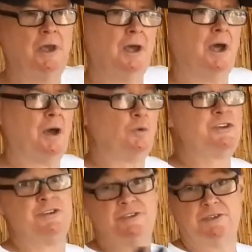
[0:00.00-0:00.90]
uh,
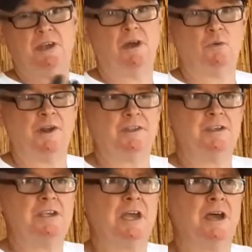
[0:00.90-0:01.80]
which is uh, one of
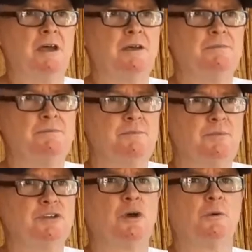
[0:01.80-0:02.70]
the uh,
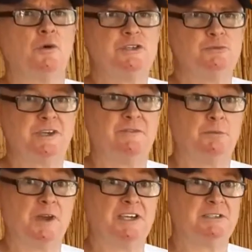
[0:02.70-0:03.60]
most common questions we get
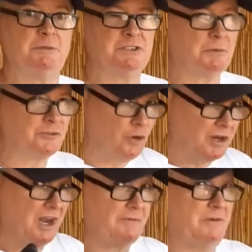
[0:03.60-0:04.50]
from customers. So I want to try
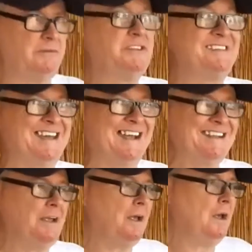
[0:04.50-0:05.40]
to cover everything today.